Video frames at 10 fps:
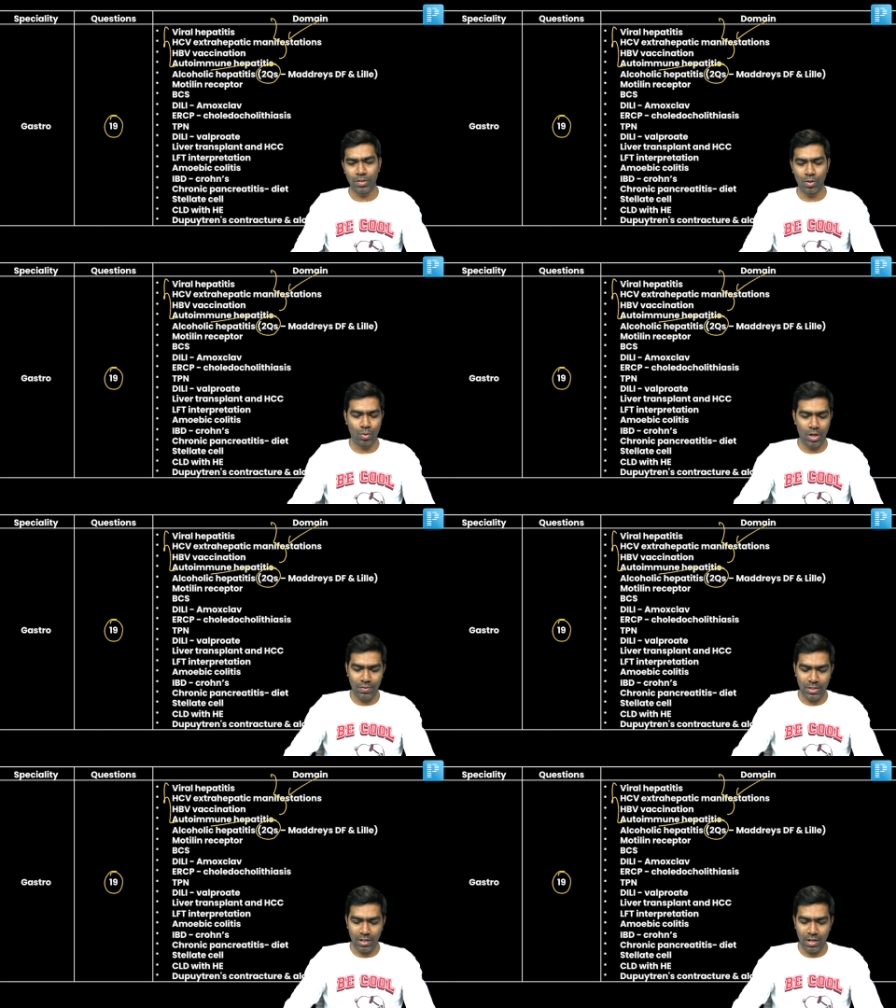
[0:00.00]
1
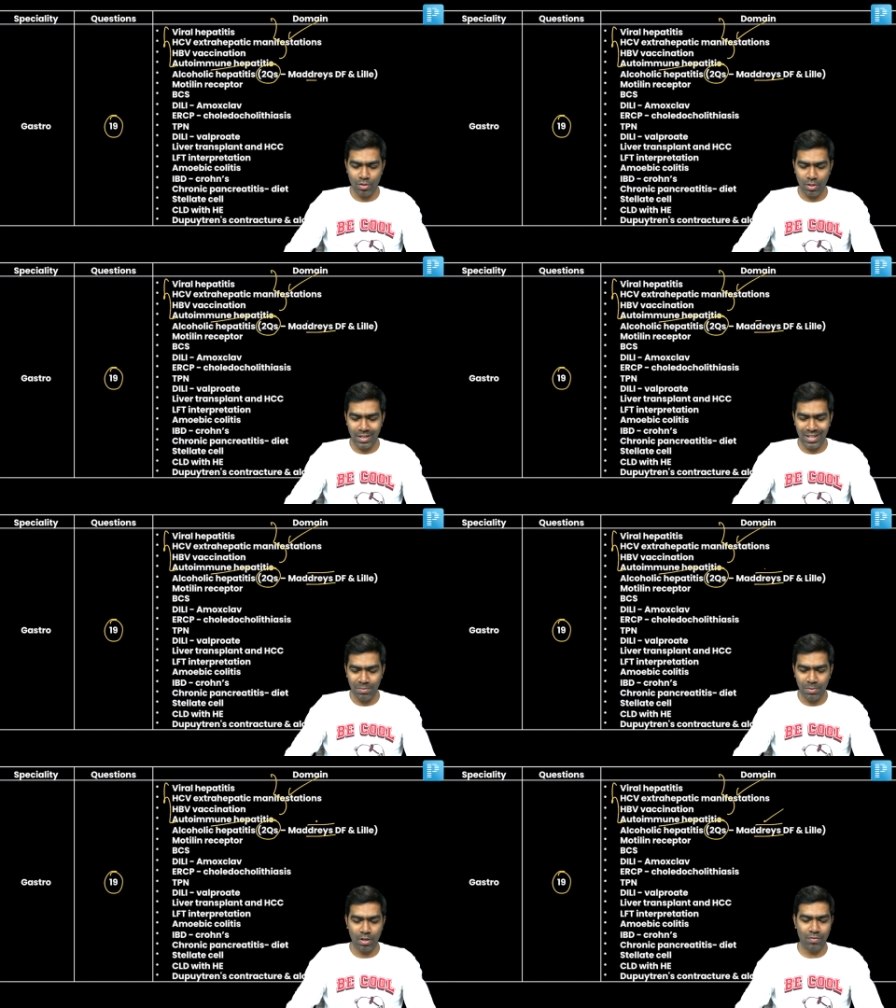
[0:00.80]
with regards to
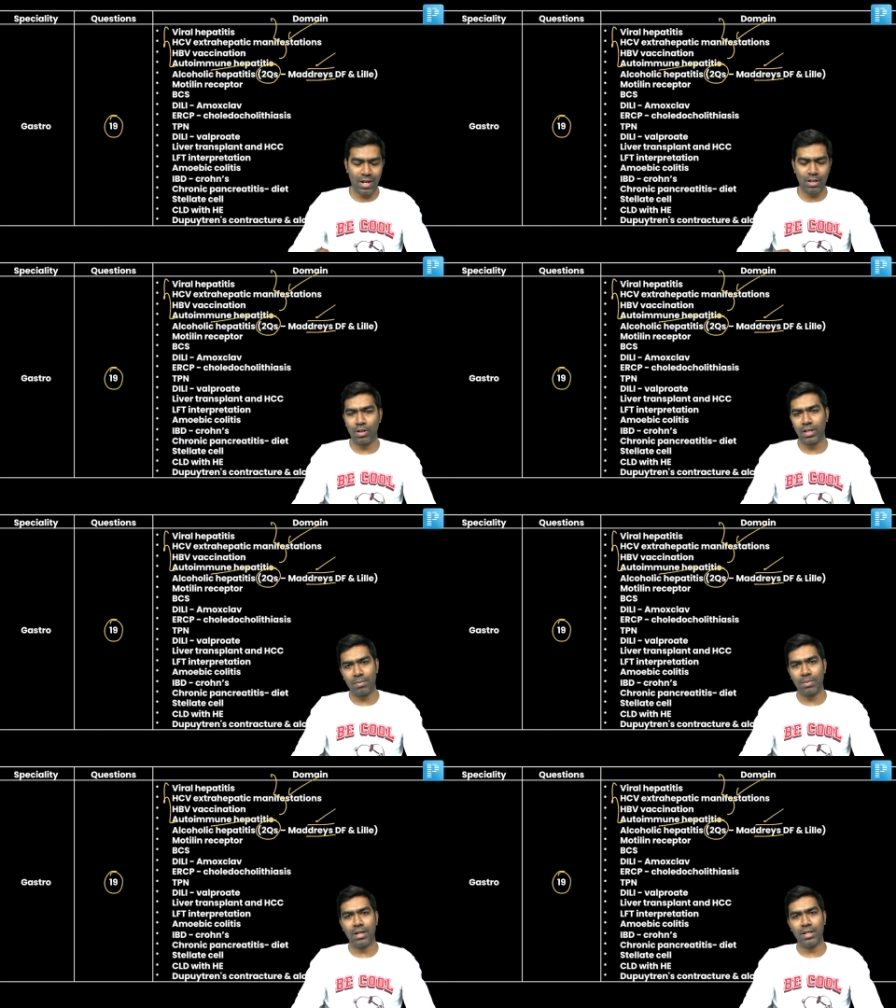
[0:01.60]
treatment of alcoholic
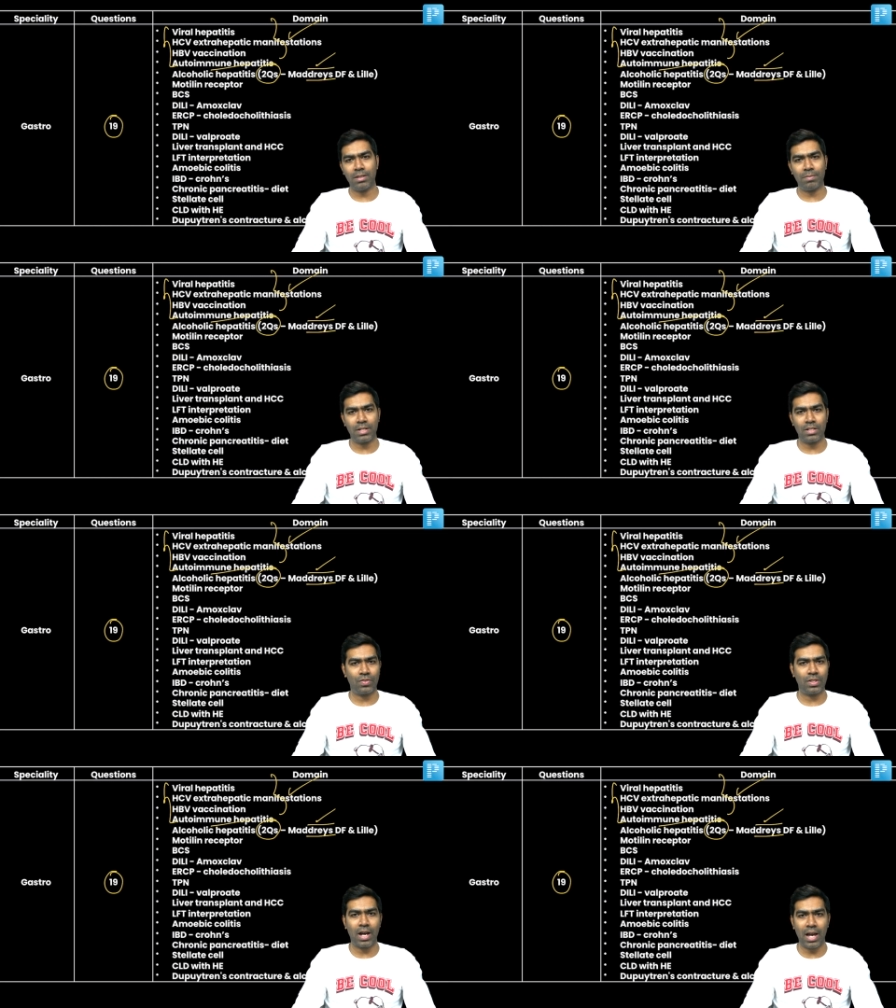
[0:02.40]
hepatitis in patients
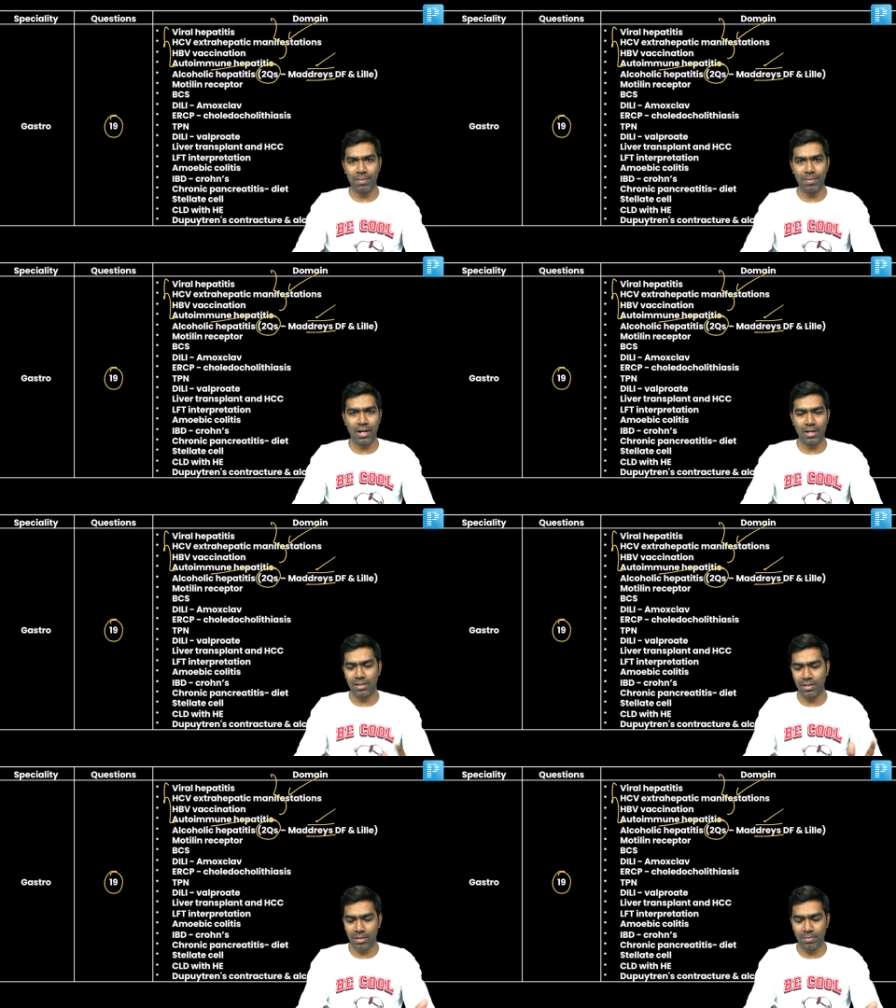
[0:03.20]
with high matrix
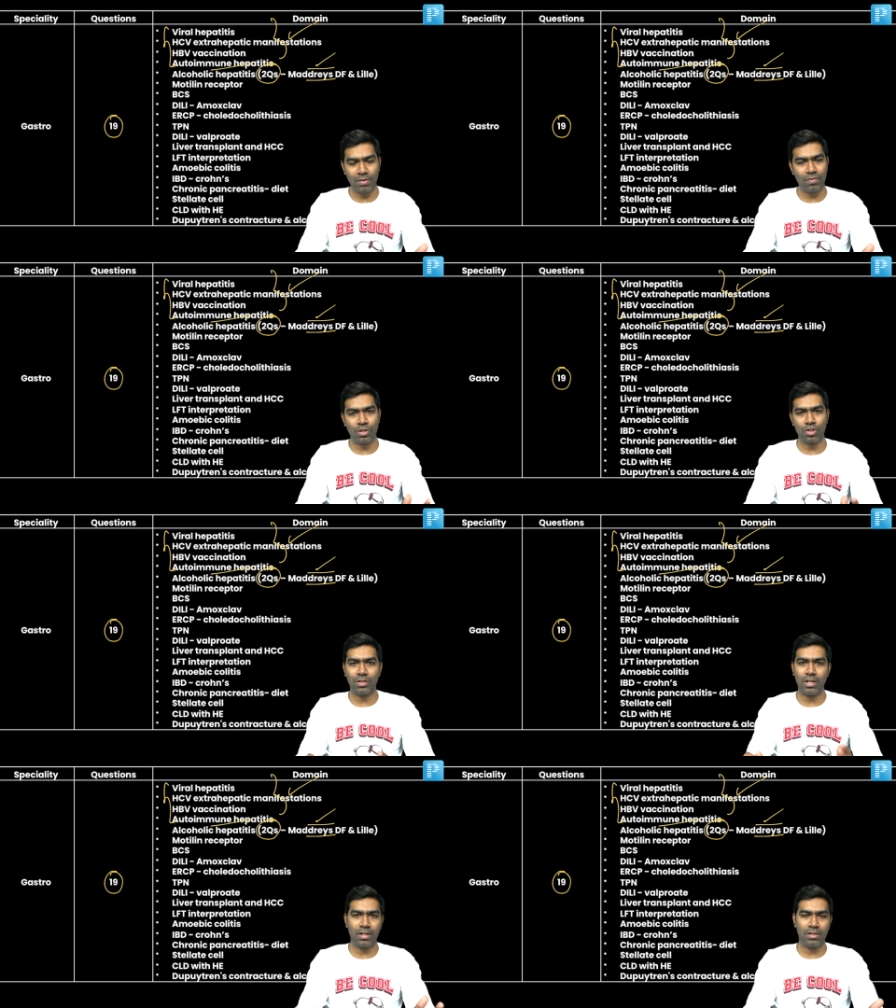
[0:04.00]
discriminant function,
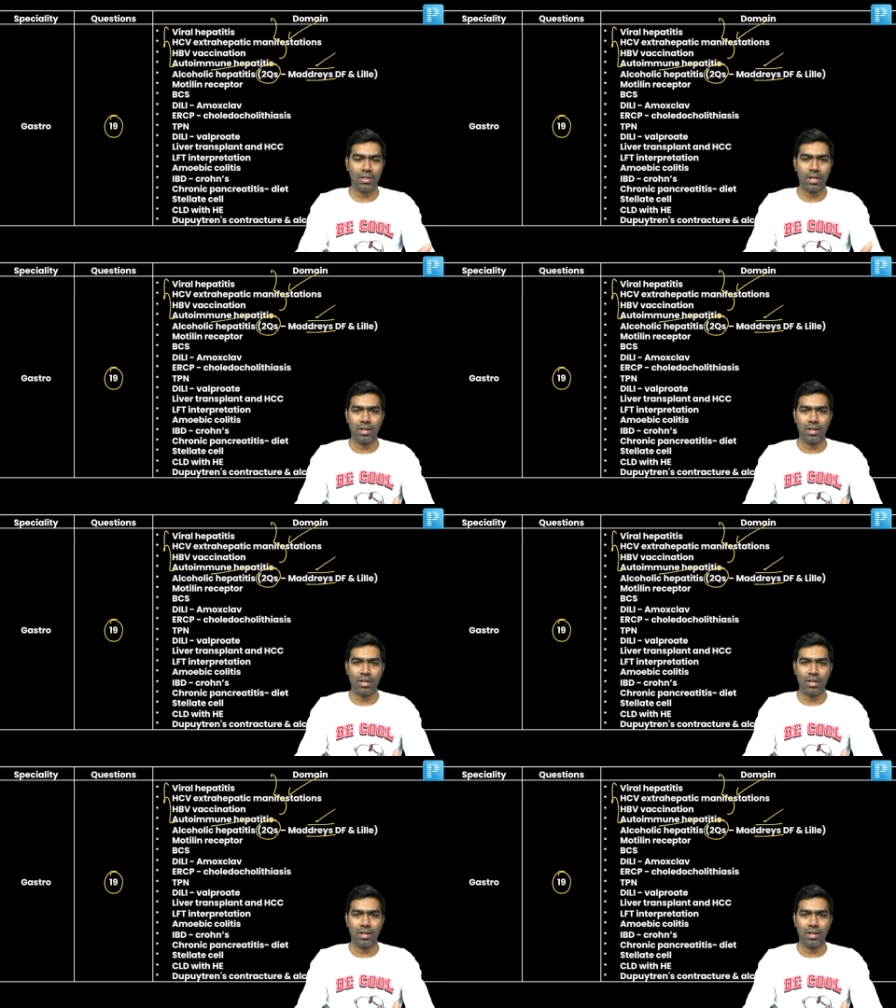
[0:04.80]
that is